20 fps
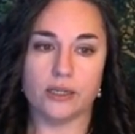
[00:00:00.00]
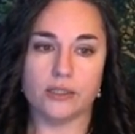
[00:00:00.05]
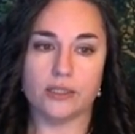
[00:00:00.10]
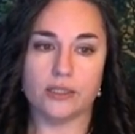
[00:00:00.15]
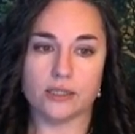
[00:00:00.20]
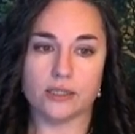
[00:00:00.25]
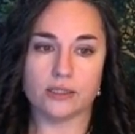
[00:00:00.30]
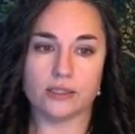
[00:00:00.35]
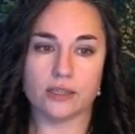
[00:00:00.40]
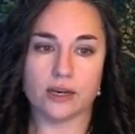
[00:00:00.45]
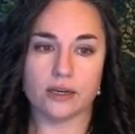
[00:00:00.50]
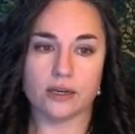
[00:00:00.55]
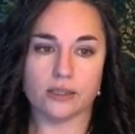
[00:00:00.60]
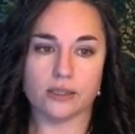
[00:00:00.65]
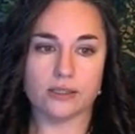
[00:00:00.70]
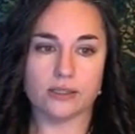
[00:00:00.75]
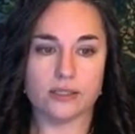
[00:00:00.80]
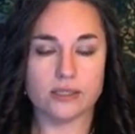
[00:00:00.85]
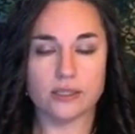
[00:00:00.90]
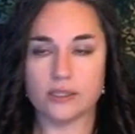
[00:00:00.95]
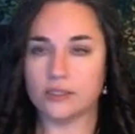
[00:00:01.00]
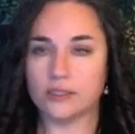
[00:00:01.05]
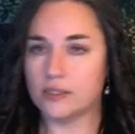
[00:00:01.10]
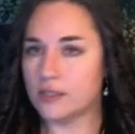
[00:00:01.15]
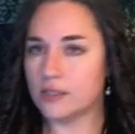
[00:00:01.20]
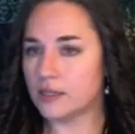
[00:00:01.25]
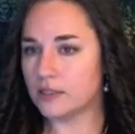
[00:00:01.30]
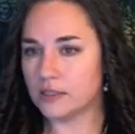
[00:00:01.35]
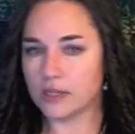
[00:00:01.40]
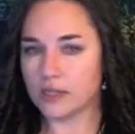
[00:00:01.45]
does not exist,
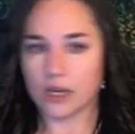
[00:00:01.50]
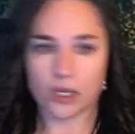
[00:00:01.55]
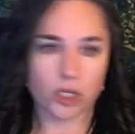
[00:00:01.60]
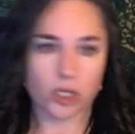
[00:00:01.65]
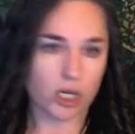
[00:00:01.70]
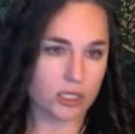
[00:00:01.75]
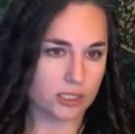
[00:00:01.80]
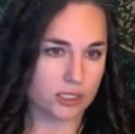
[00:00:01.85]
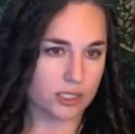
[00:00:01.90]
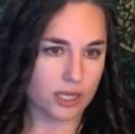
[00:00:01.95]
does not cross